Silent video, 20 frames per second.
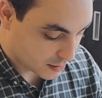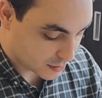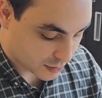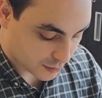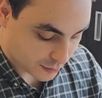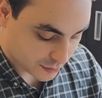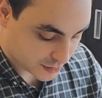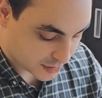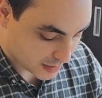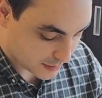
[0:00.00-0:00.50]

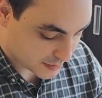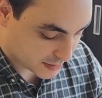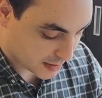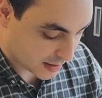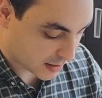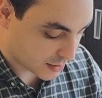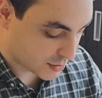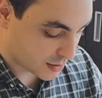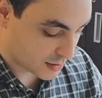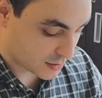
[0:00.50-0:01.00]
So your sleep
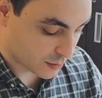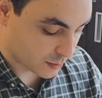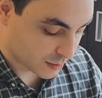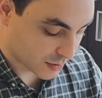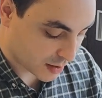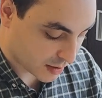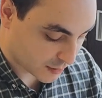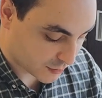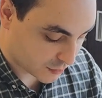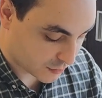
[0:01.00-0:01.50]
stages, your
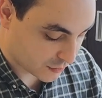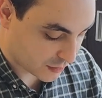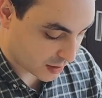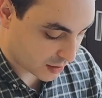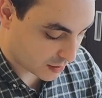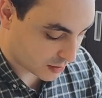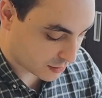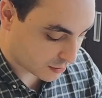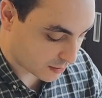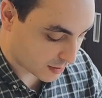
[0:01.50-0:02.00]
blood
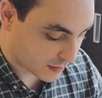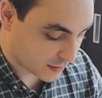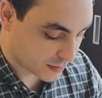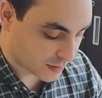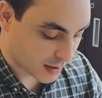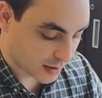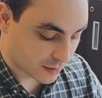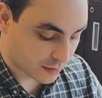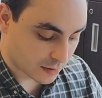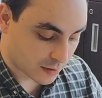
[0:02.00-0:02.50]
oxygenation during the
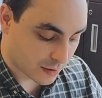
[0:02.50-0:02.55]
night,